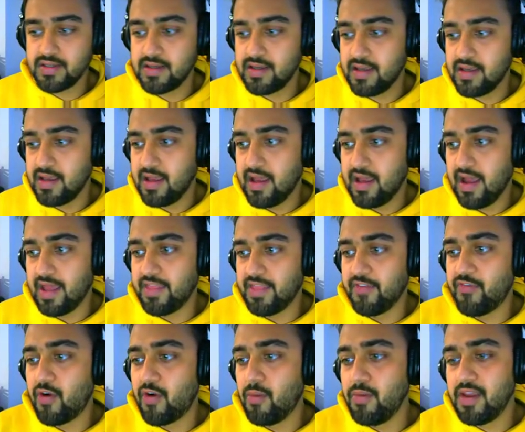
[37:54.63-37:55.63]
and the formula
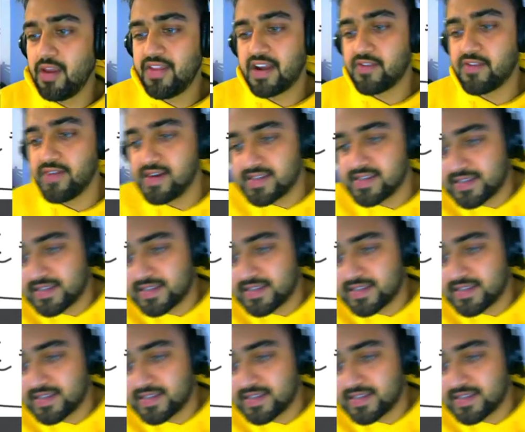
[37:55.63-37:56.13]
that we discussed